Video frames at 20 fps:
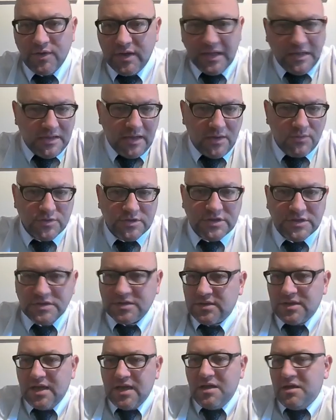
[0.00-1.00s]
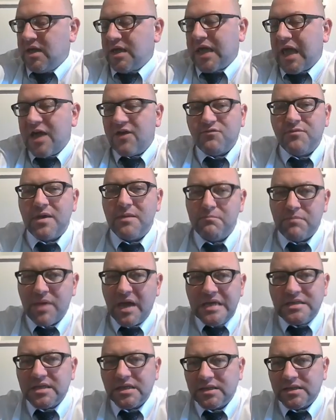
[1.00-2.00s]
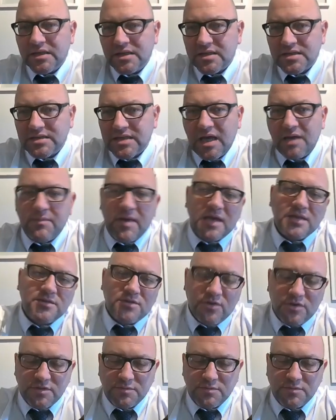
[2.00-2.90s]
It, it was just, it, it gave me basically the same answer